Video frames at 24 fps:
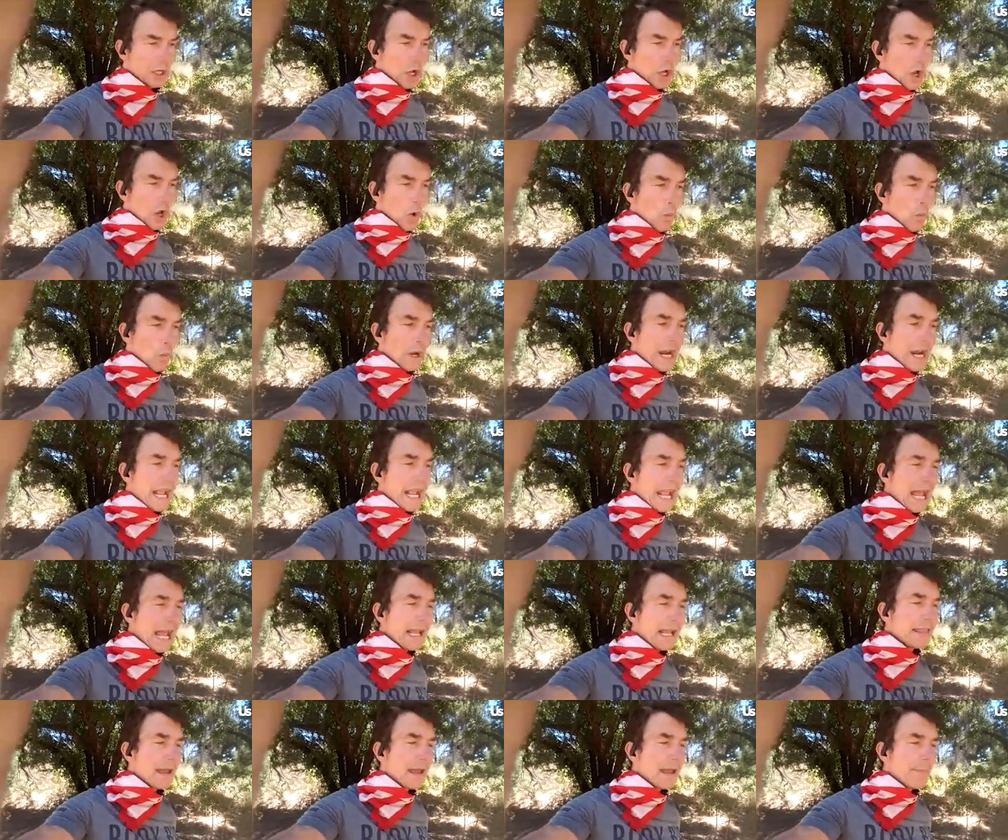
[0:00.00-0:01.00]
When I had
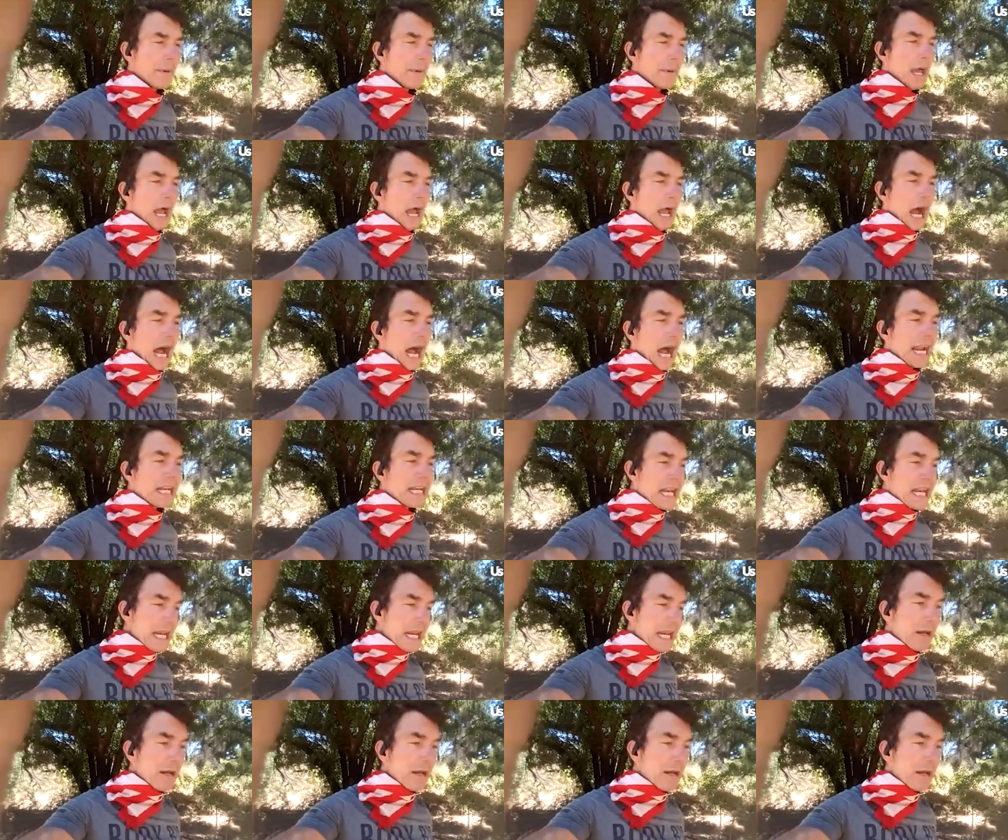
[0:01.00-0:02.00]
them, I
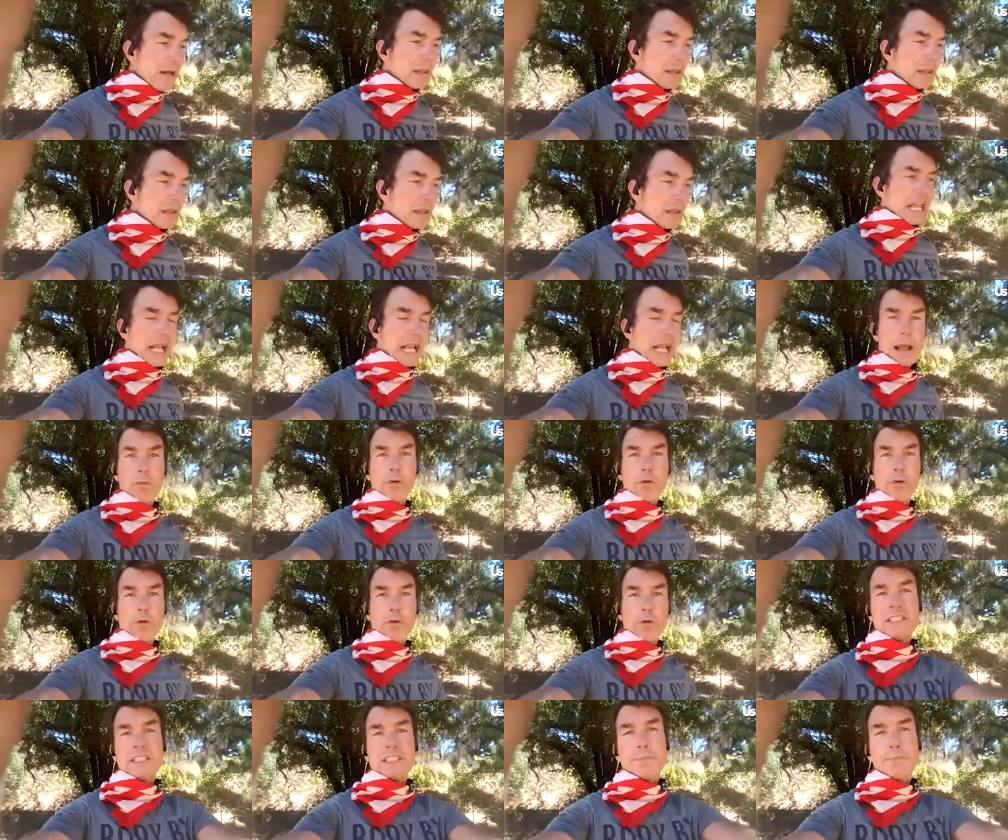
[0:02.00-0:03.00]
didn't think I would be
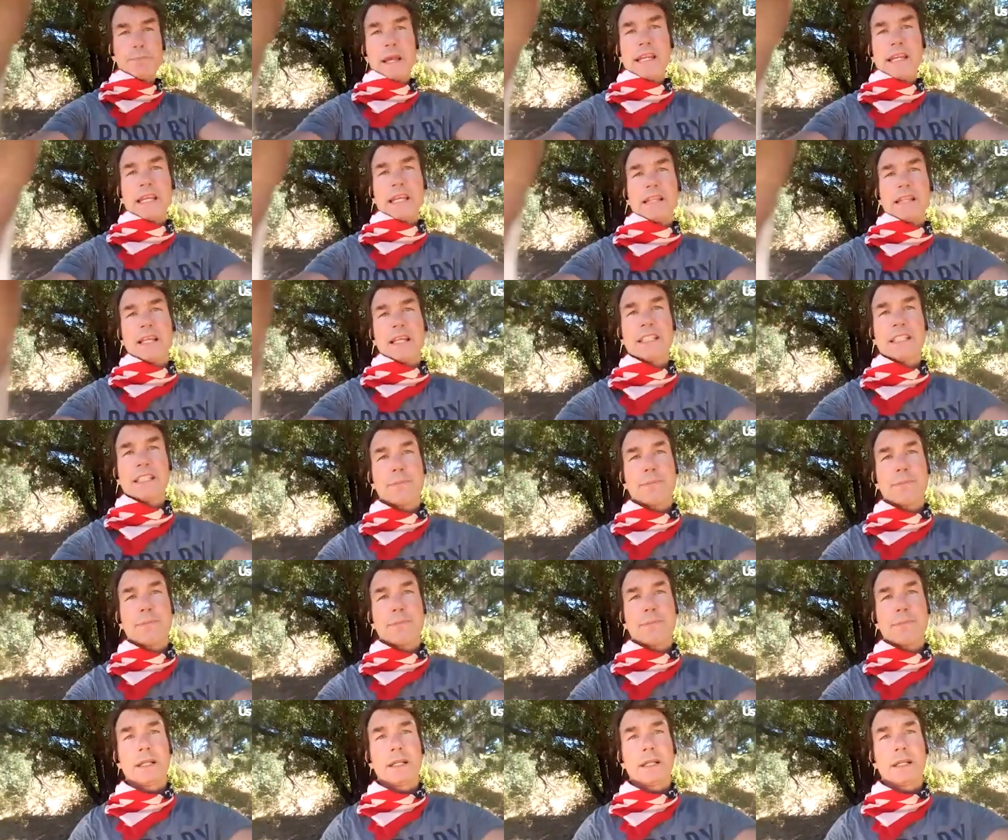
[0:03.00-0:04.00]
spending this much
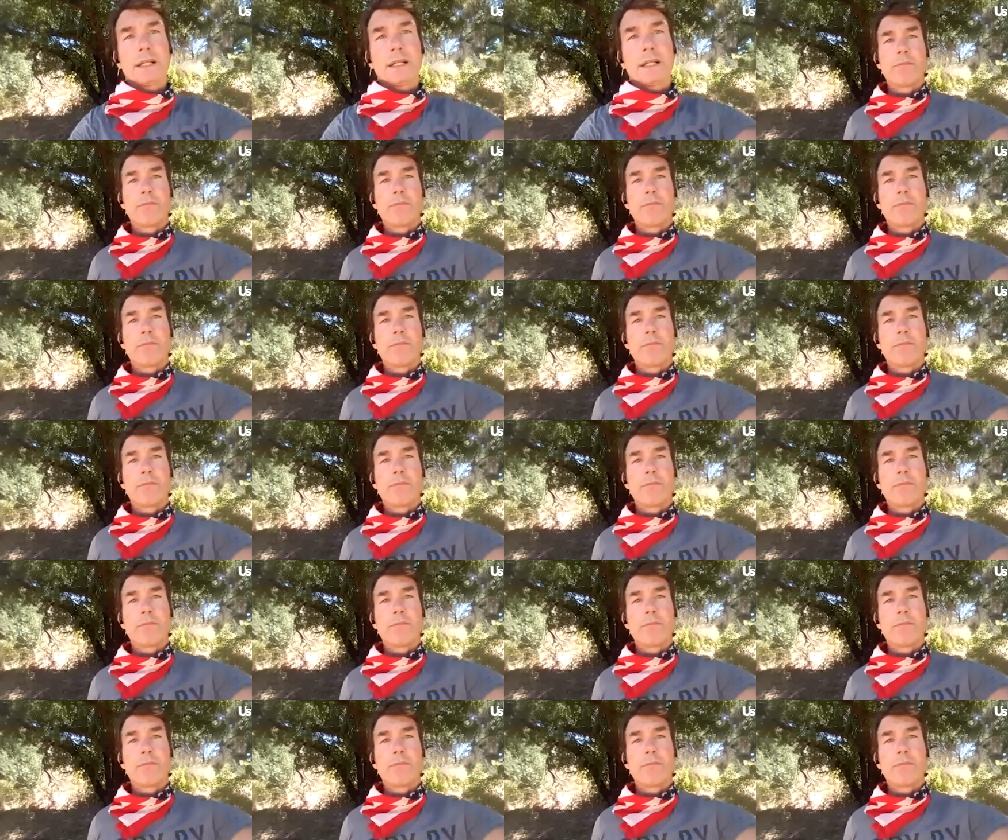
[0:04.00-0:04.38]
time with them. I